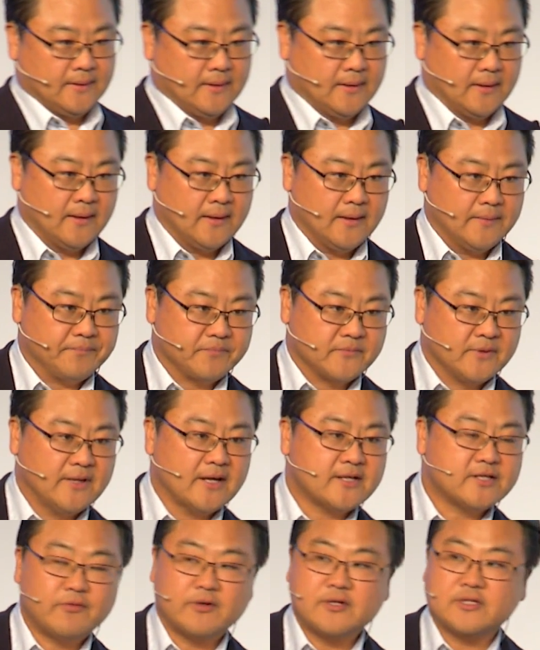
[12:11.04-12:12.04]
The
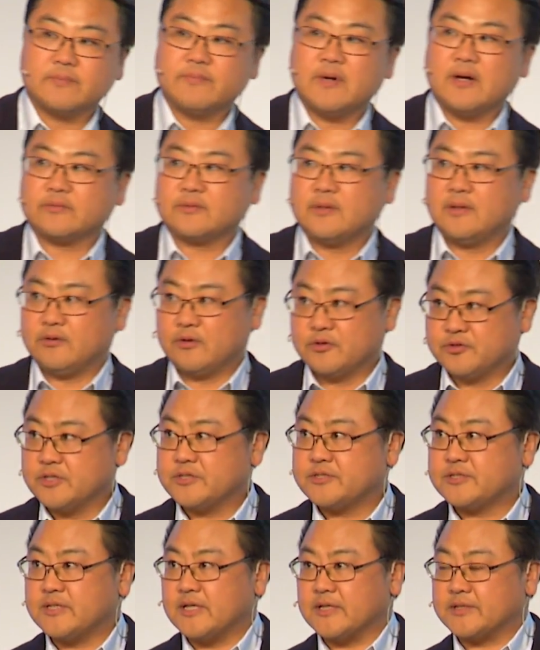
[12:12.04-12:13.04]
next one is about
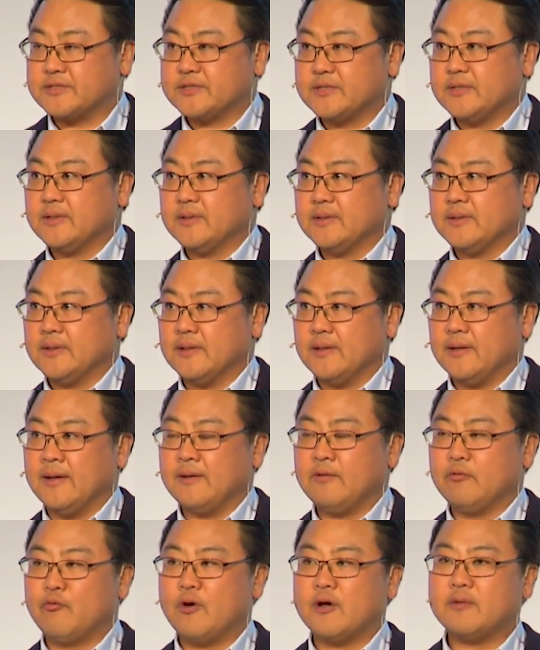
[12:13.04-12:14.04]
logistics. Yeah.
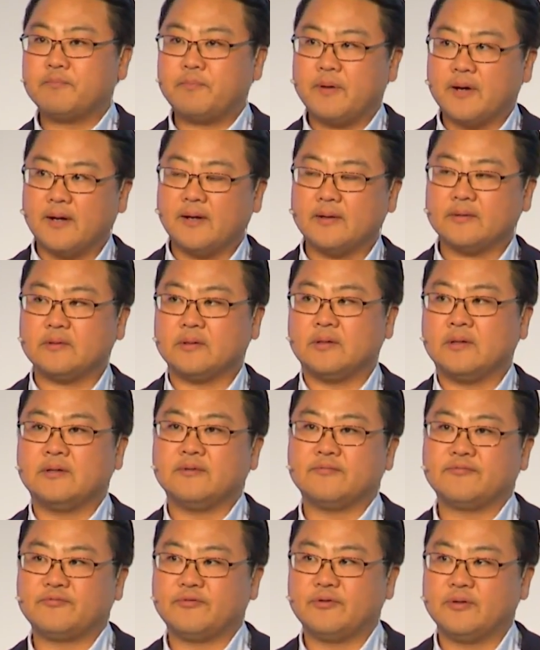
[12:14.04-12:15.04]
And one part
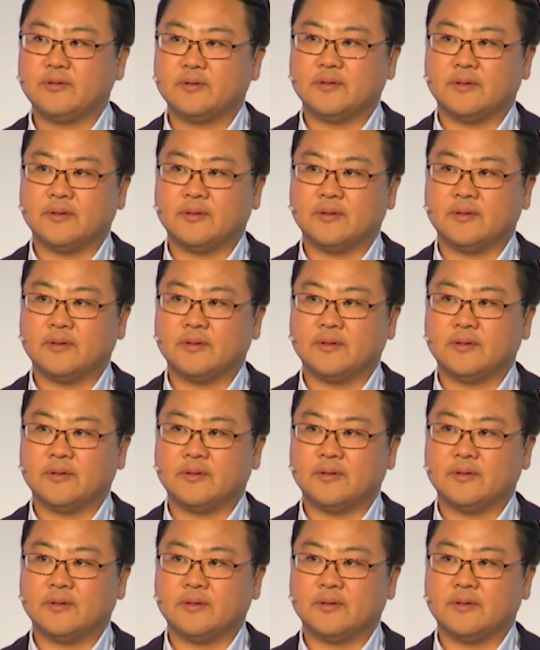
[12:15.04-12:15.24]
of